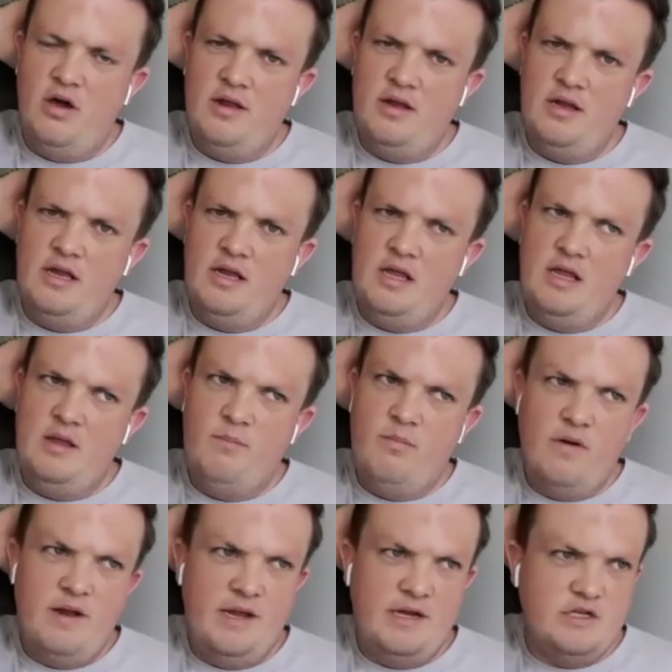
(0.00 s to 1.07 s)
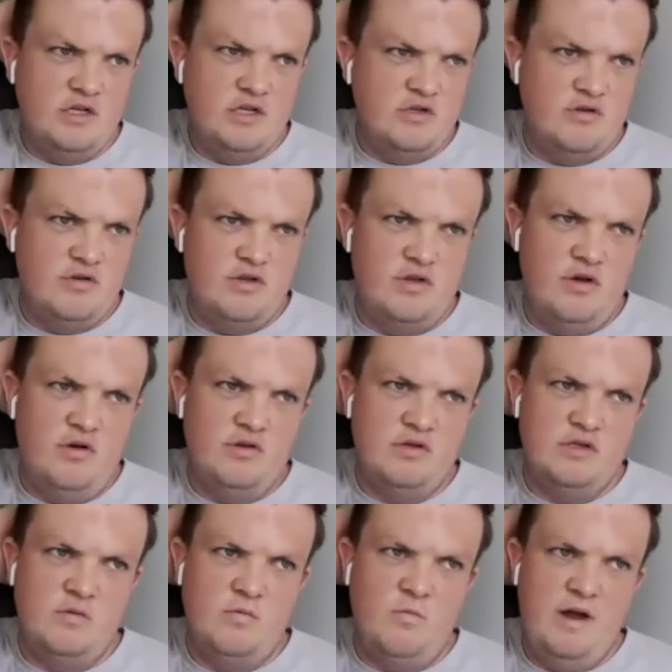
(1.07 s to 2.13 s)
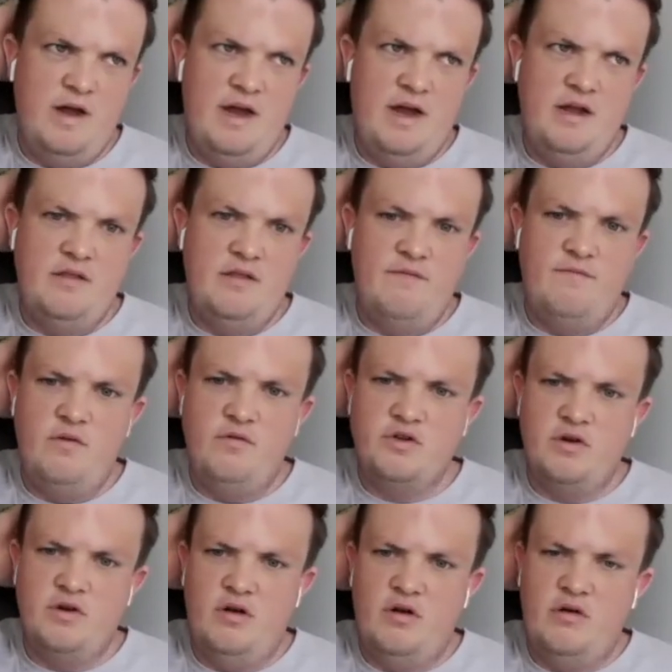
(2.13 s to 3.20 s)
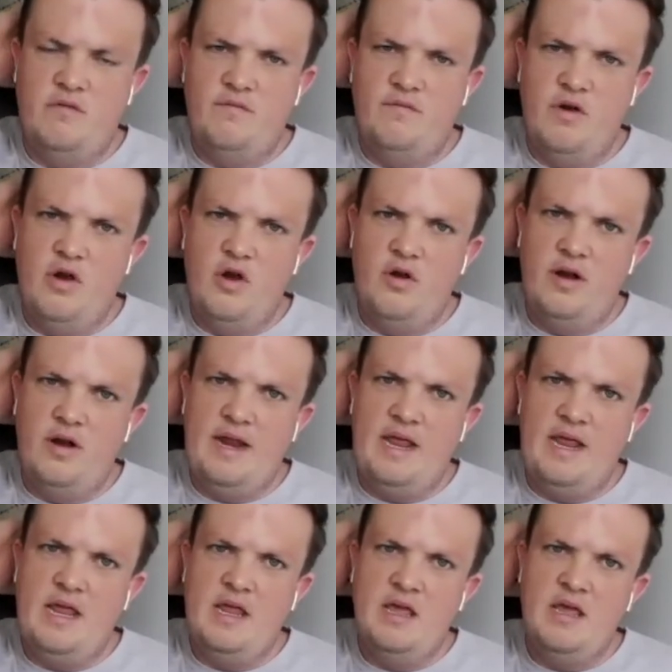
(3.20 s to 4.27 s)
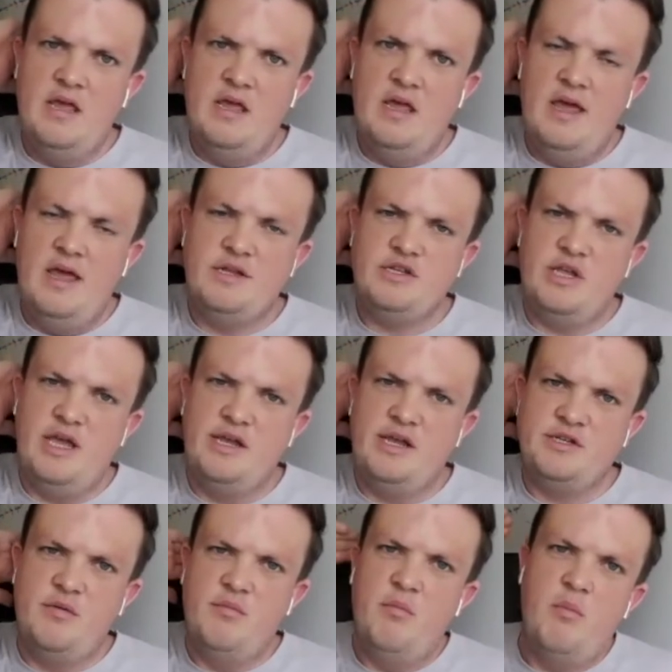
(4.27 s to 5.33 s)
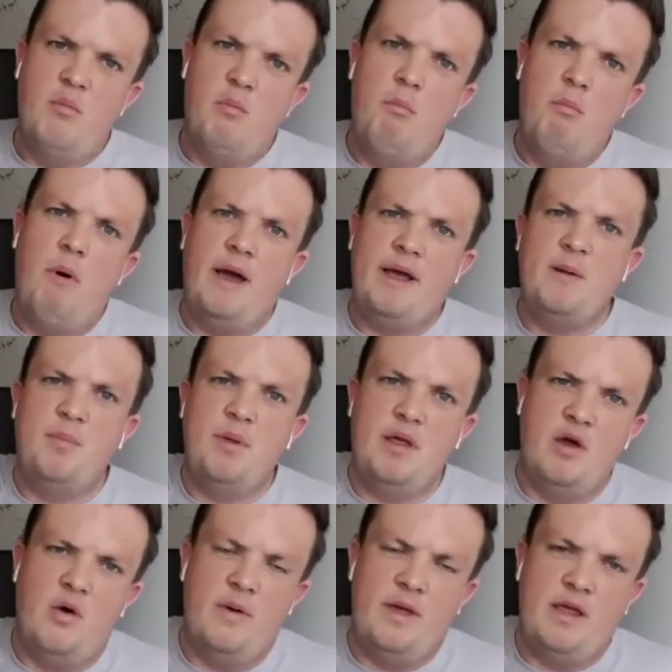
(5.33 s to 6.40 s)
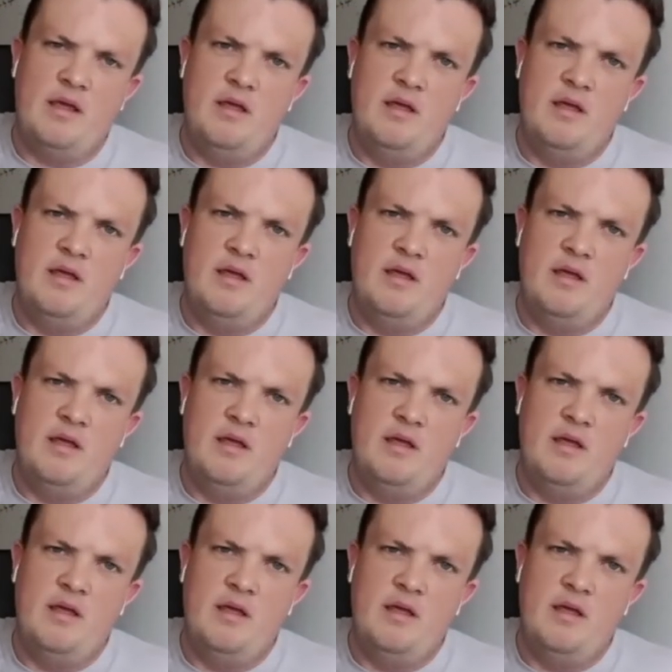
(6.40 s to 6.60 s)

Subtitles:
any predictions or thoughts on where the future of early education might be going?